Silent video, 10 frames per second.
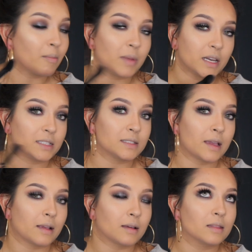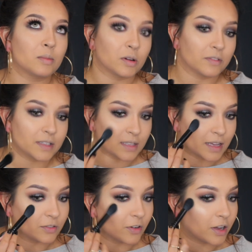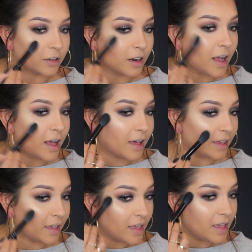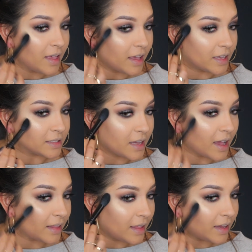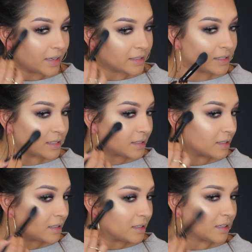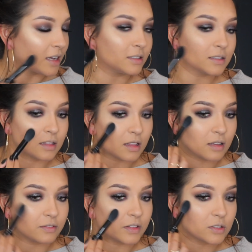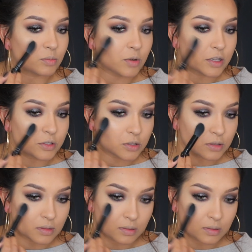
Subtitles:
but it's like the perfect size for under eye and highlights. I just love this brush.